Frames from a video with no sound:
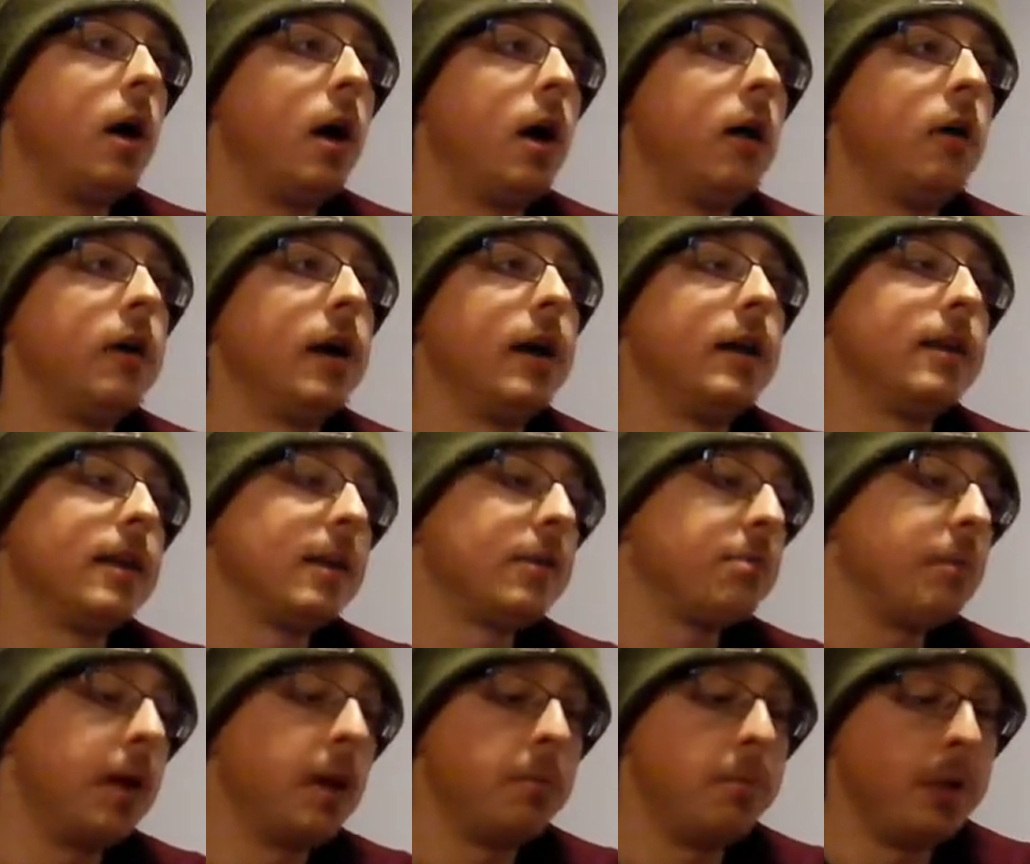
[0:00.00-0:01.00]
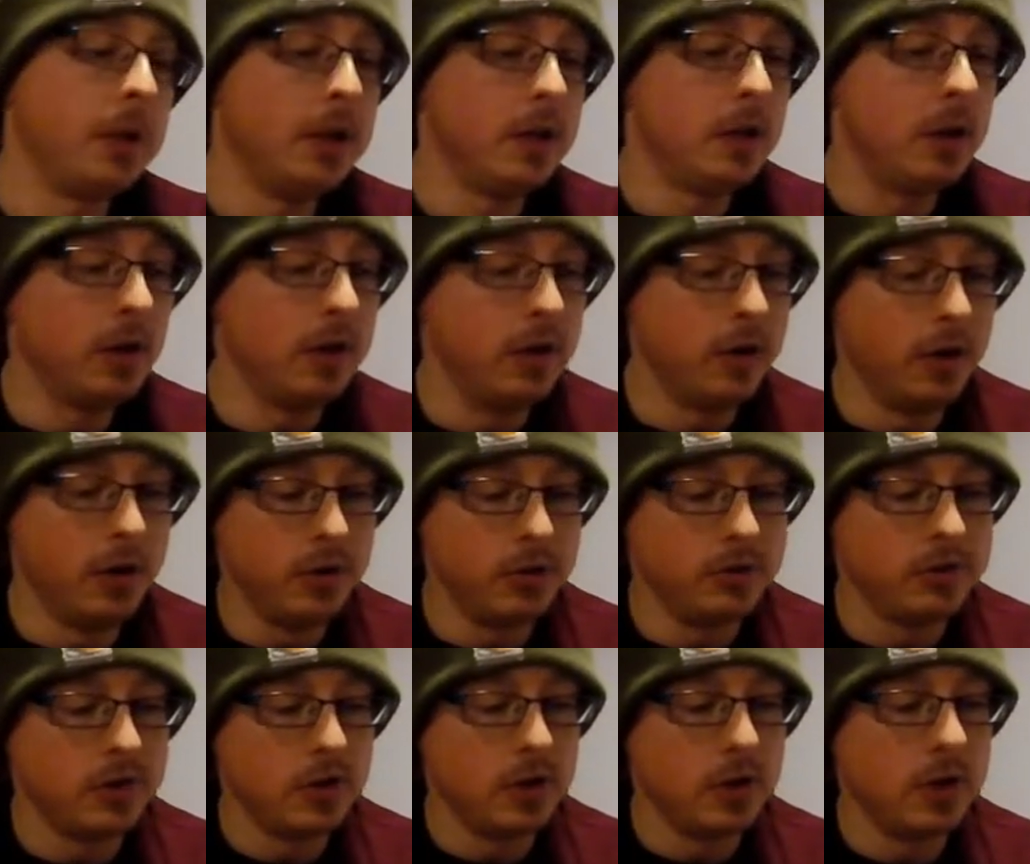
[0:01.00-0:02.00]
all right, that's my opinion on
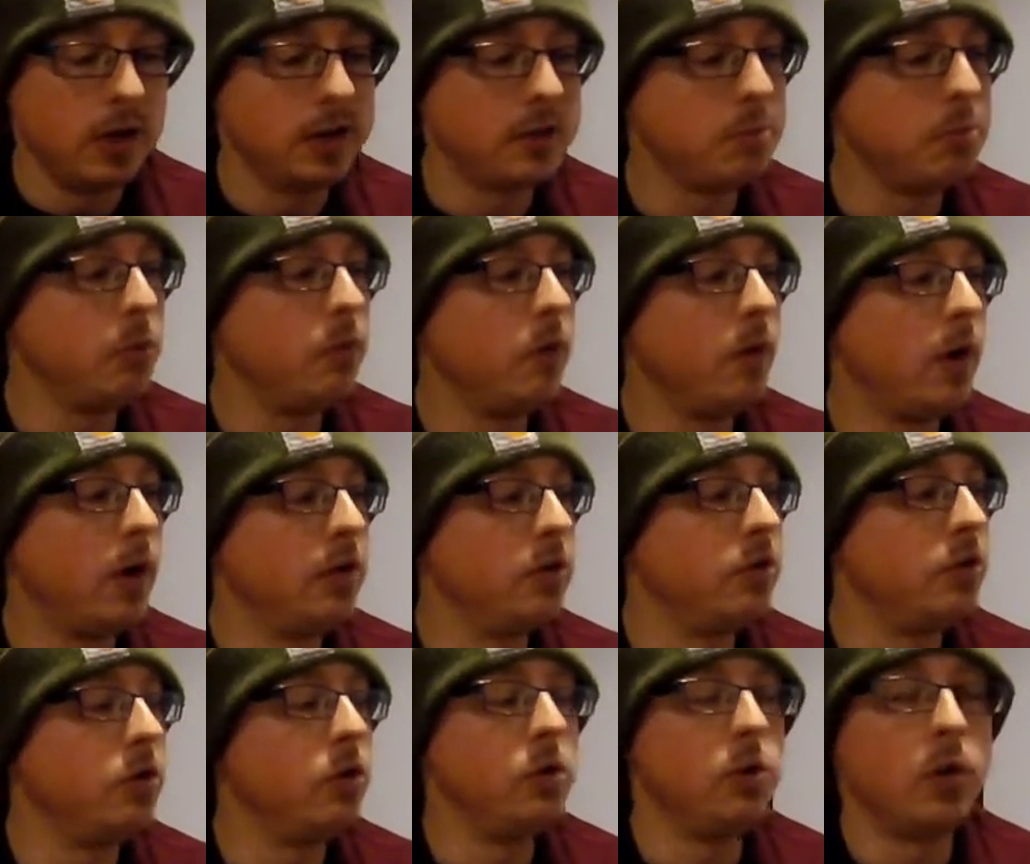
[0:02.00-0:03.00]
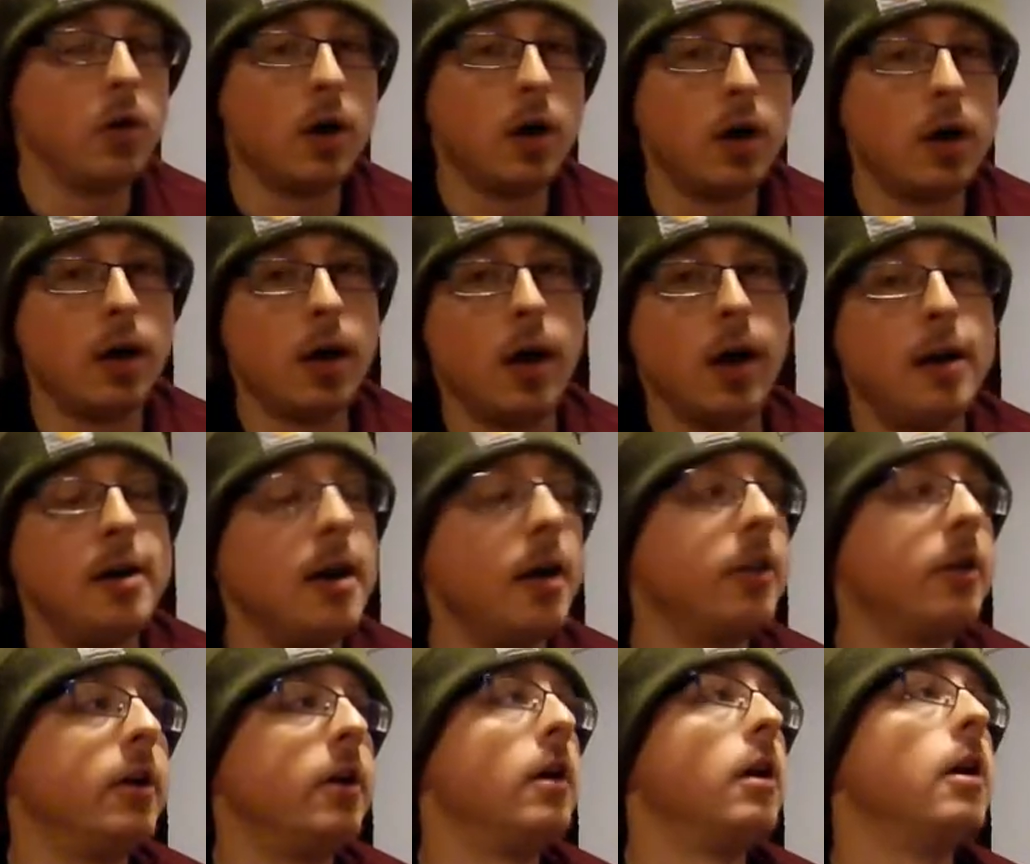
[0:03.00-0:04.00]
those. Let's move on to
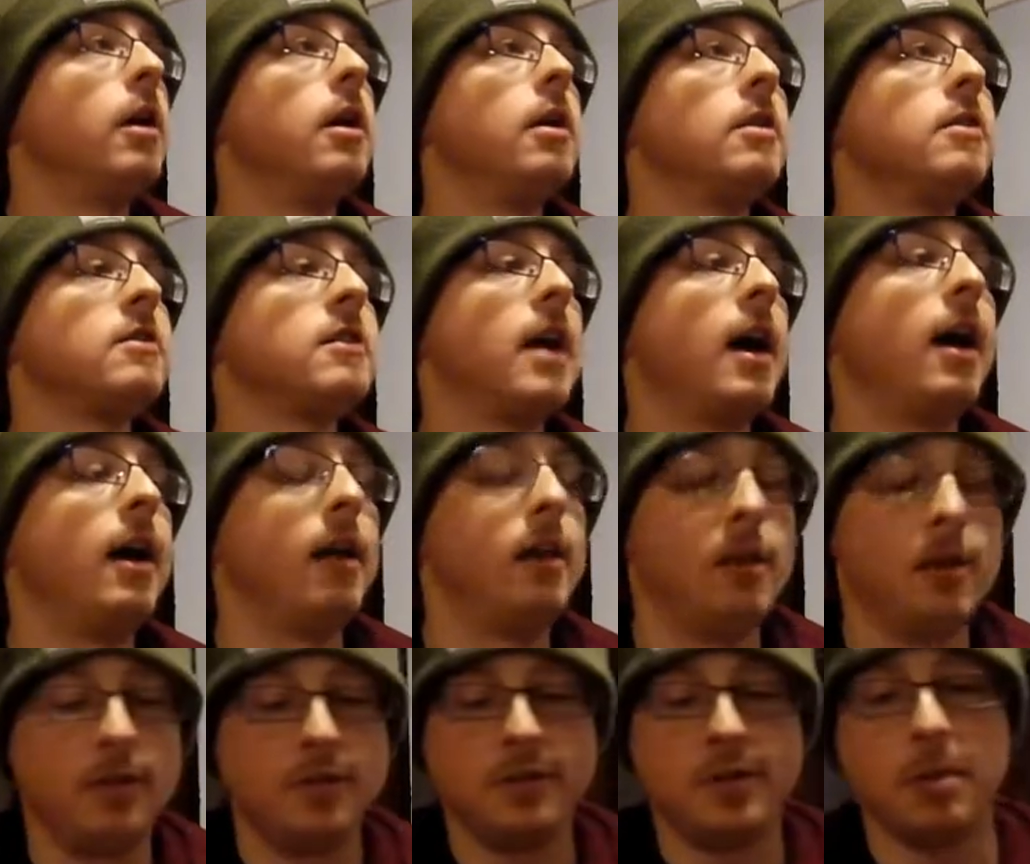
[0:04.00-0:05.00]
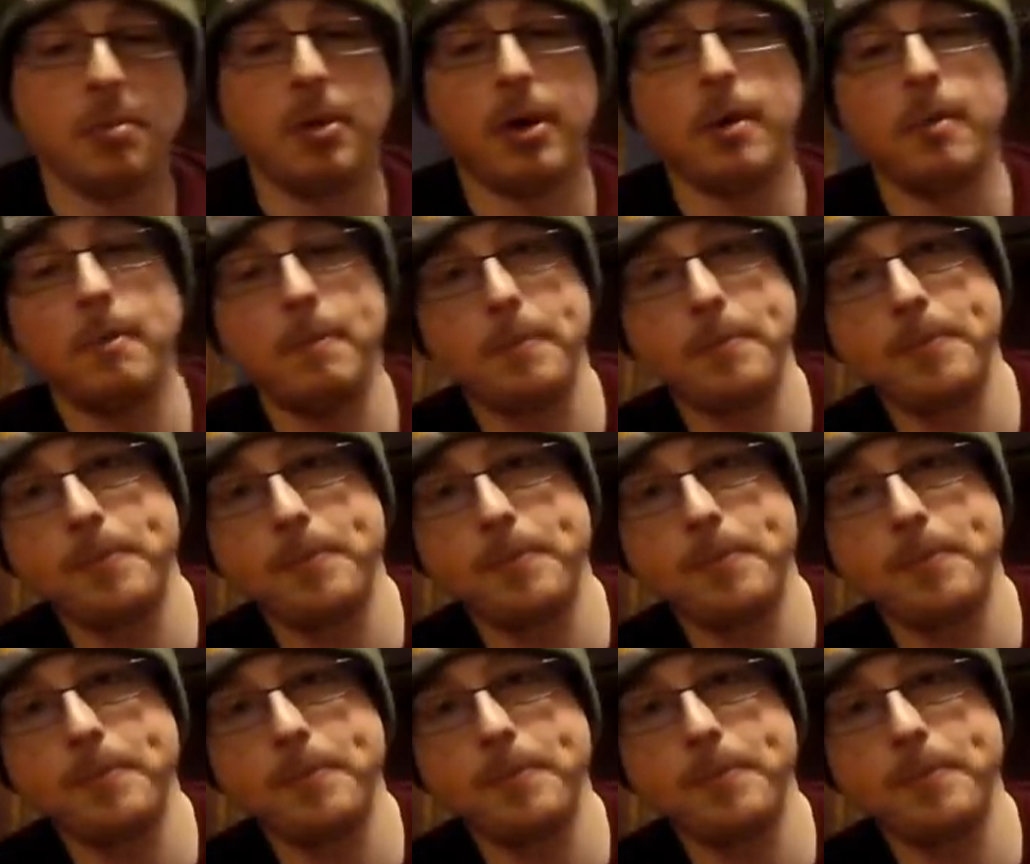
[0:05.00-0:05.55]
another style of tip-up.